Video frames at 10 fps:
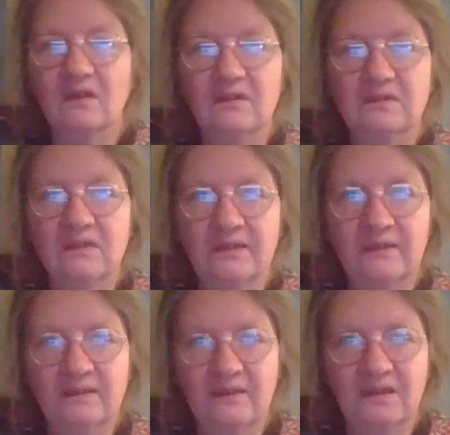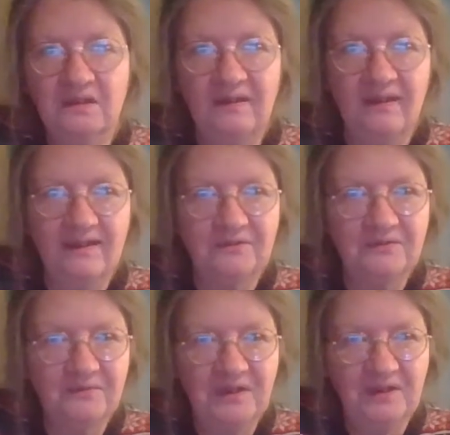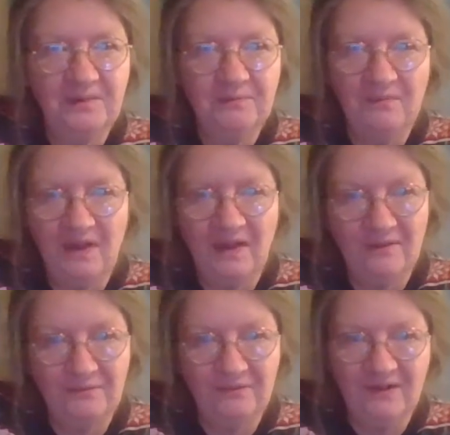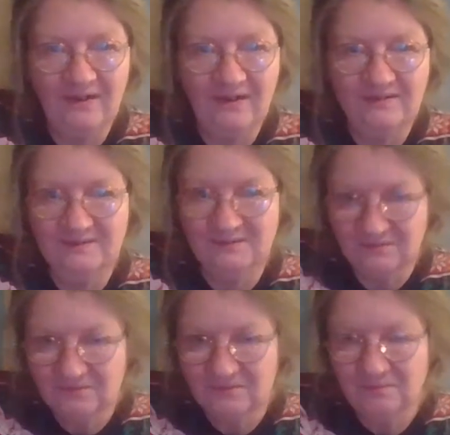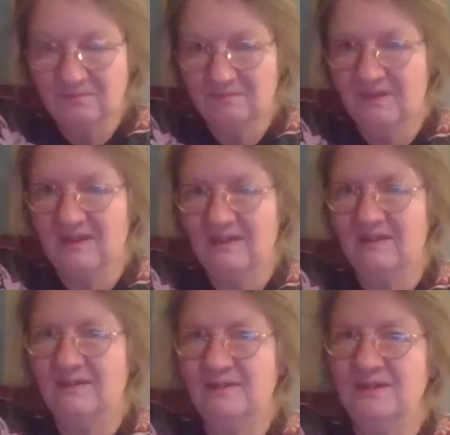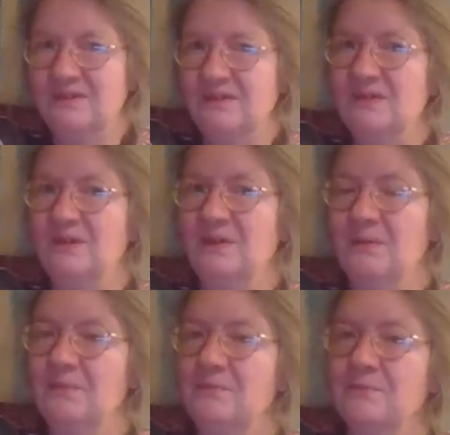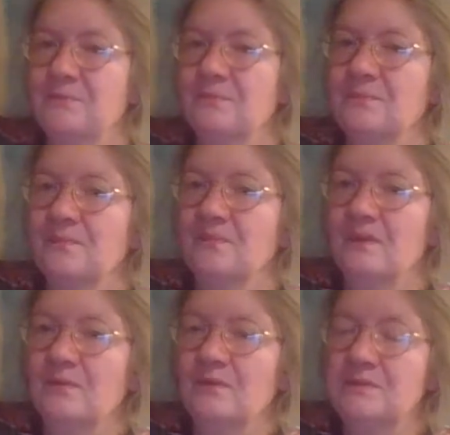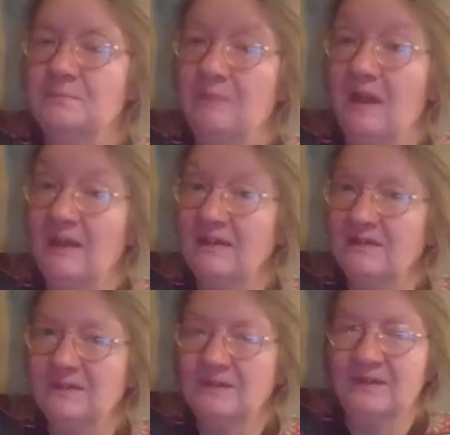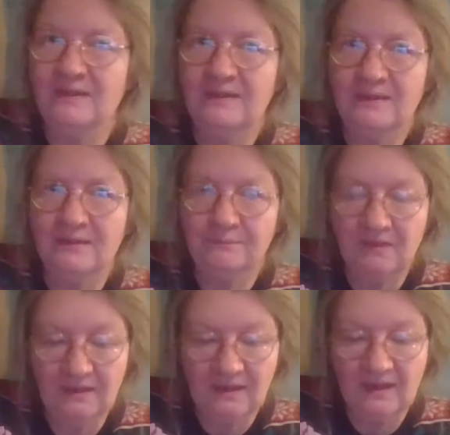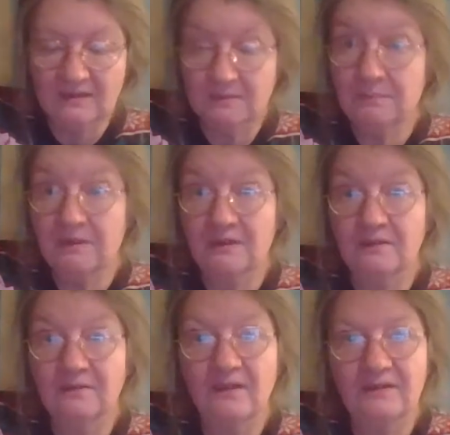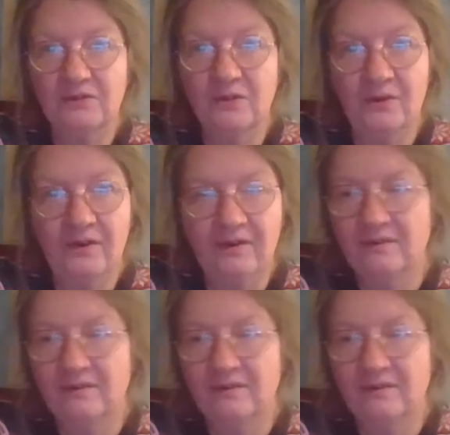second live stream after my illness was bad. It has been a joy